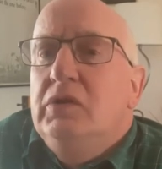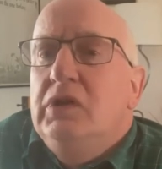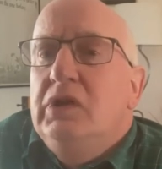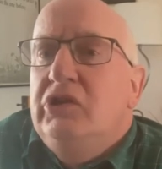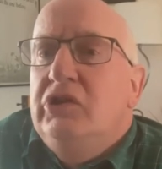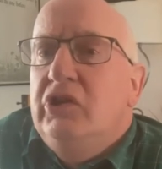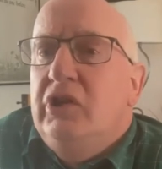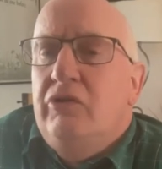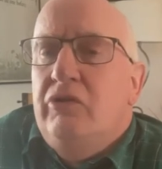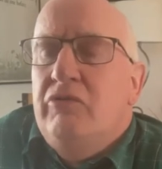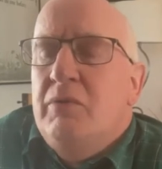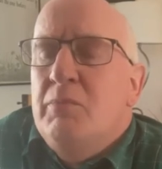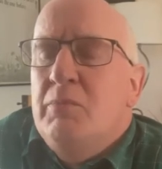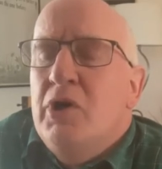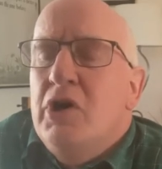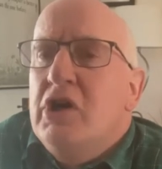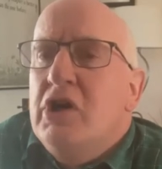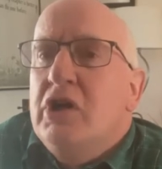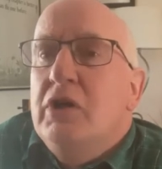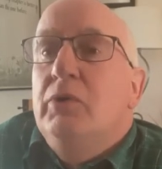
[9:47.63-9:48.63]
It's a
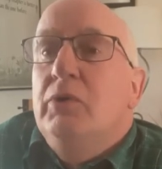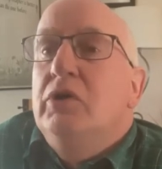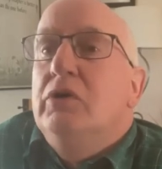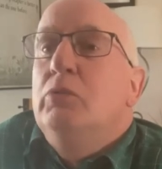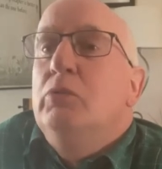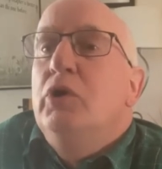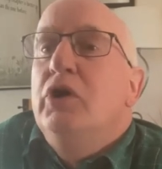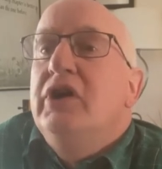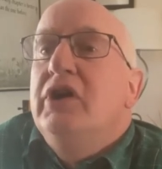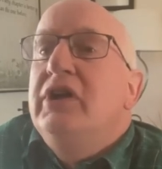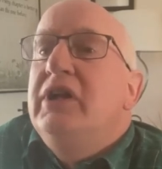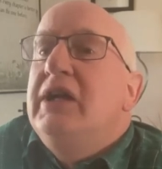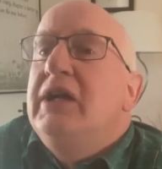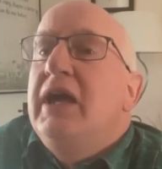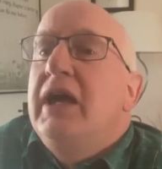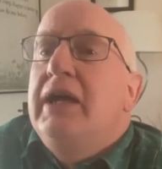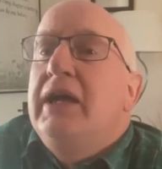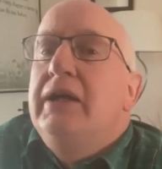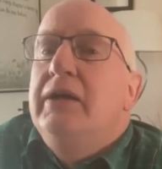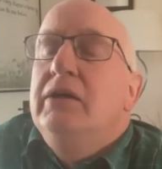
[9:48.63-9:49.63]
remarkable word
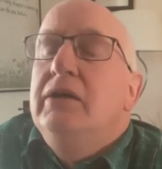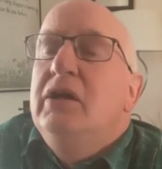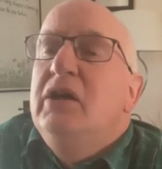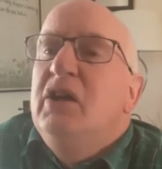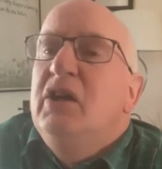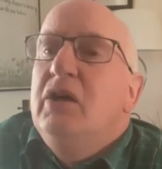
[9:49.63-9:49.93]
again,